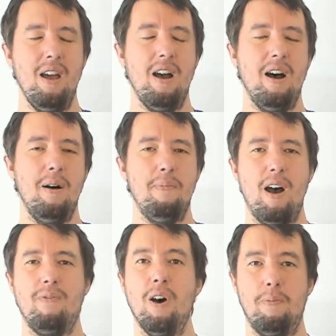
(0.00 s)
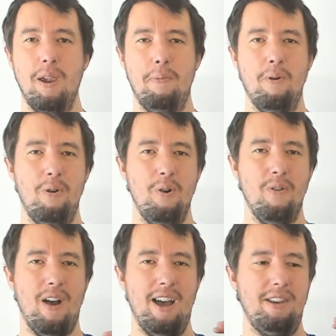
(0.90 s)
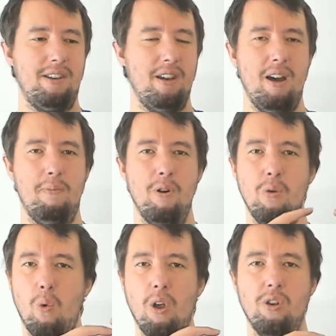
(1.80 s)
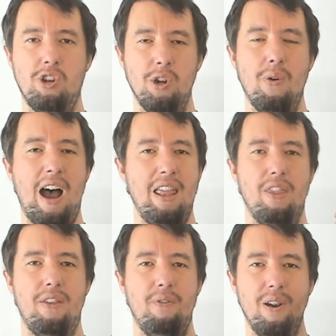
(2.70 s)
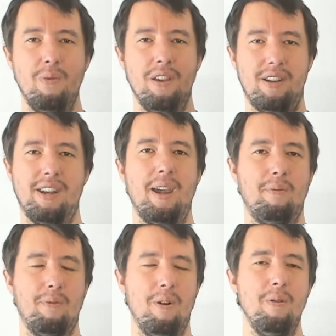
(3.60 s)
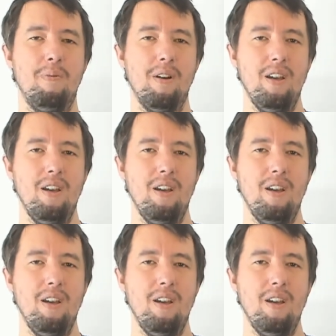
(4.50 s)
But I've heard people who've had period 1, 2 and 3 with the same group.